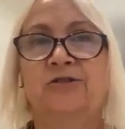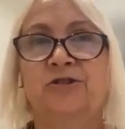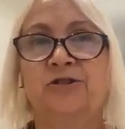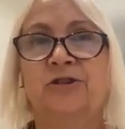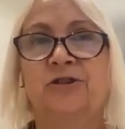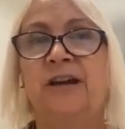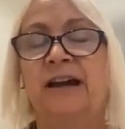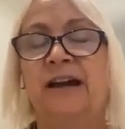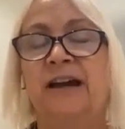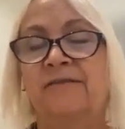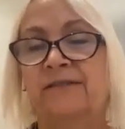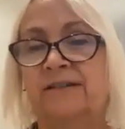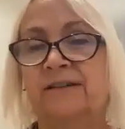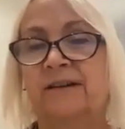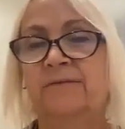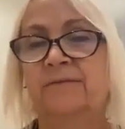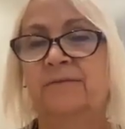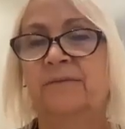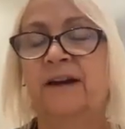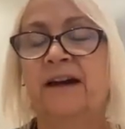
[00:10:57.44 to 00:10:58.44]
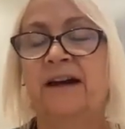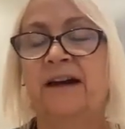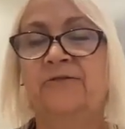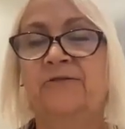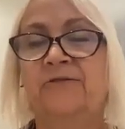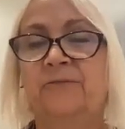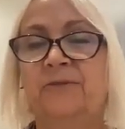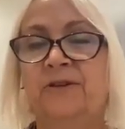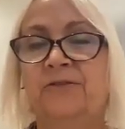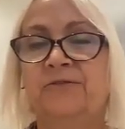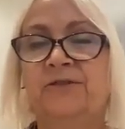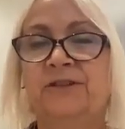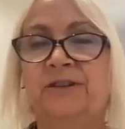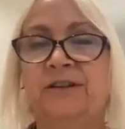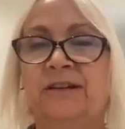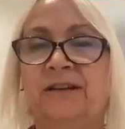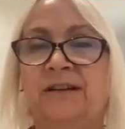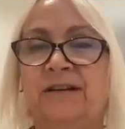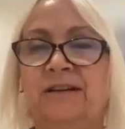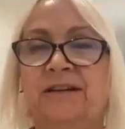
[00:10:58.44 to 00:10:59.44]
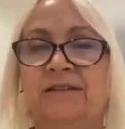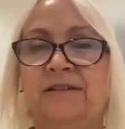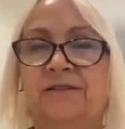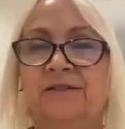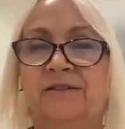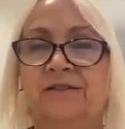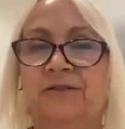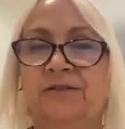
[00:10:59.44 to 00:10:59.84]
should have some contribution